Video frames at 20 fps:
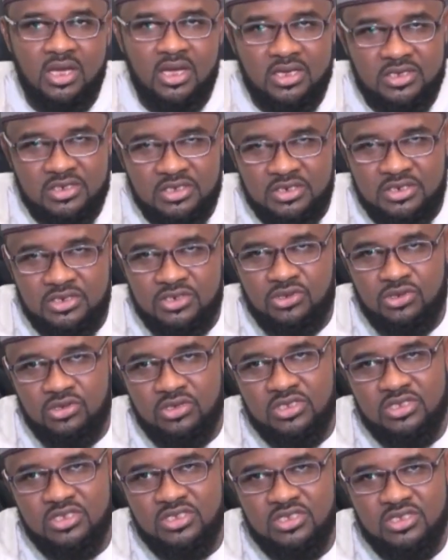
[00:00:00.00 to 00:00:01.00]
As a
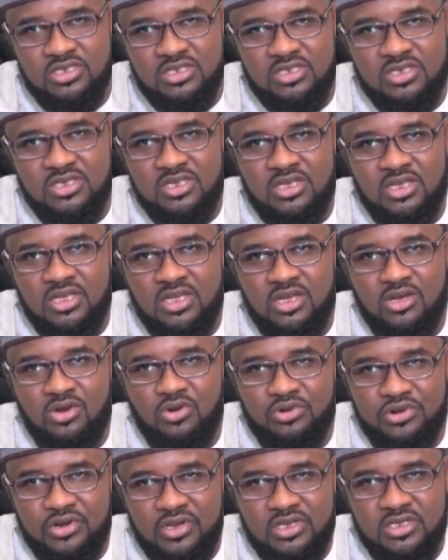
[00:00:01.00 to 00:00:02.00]

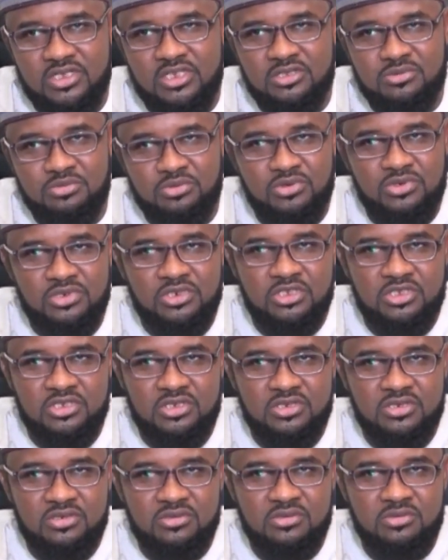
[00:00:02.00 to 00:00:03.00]
results-oriented
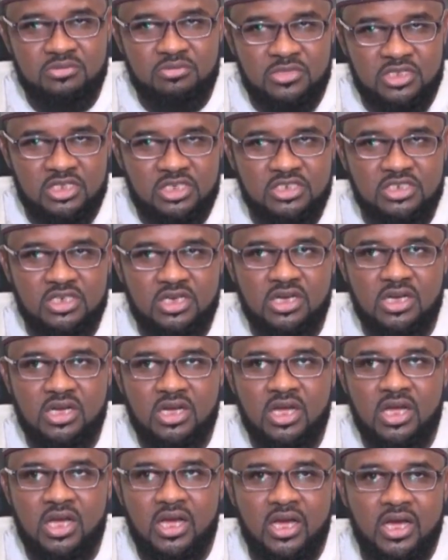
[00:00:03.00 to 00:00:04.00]
projects manager,
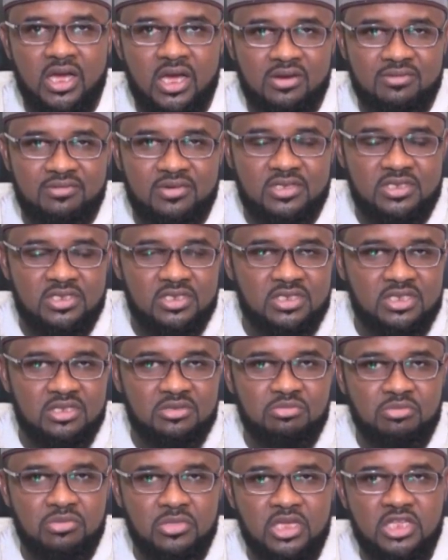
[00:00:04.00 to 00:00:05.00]
I have
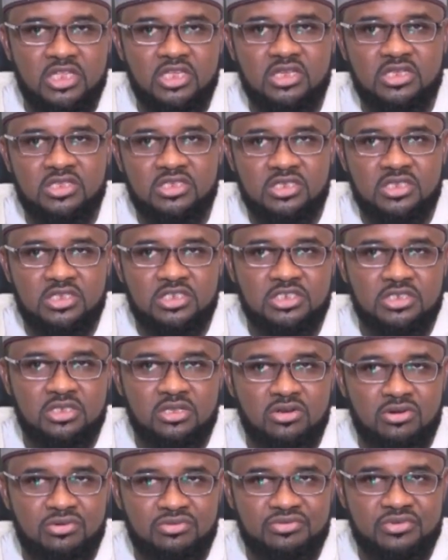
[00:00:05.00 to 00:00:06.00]
attended many
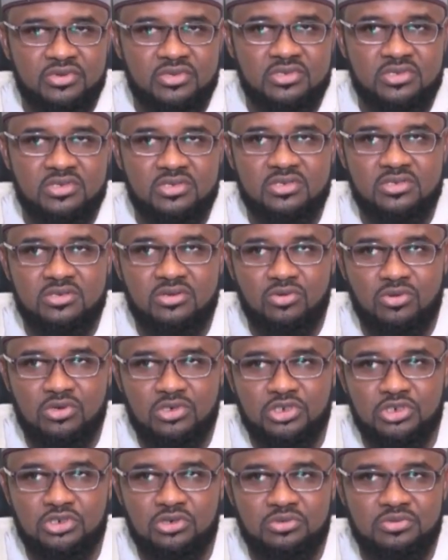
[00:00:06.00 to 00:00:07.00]
international conferences,
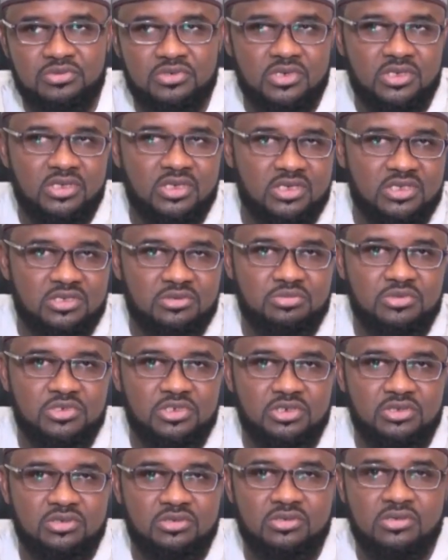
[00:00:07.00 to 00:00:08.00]
workshops, and
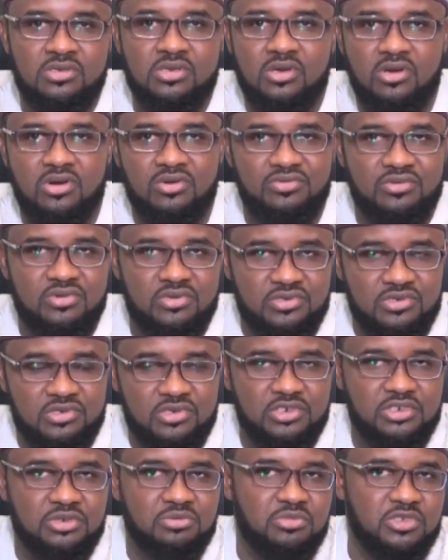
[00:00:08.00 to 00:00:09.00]
exhibitions of
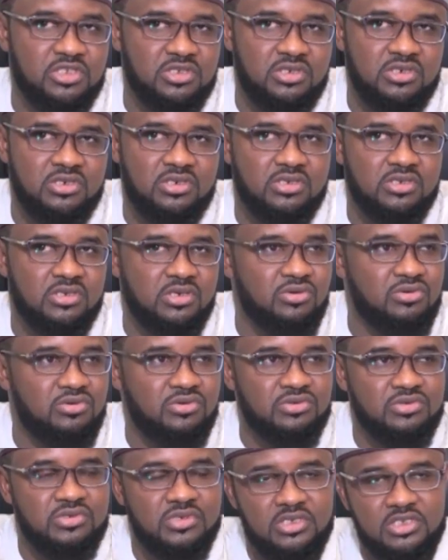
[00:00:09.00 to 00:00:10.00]
construction materials
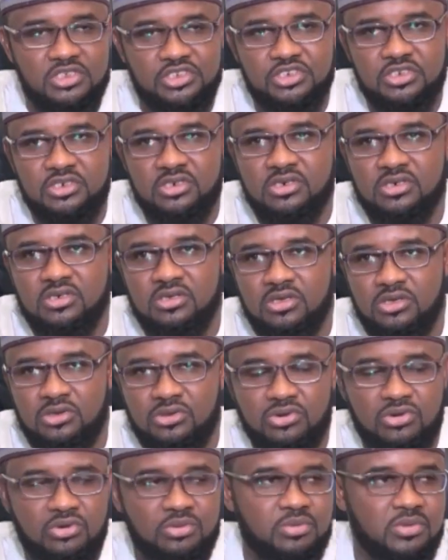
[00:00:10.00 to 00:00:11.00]
across Asia,
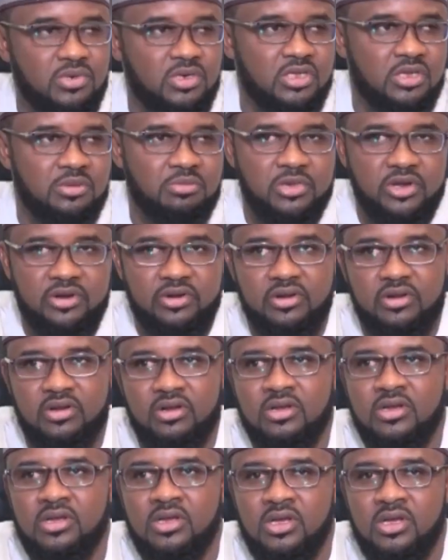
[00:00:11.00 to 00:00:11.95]
Europe, and America.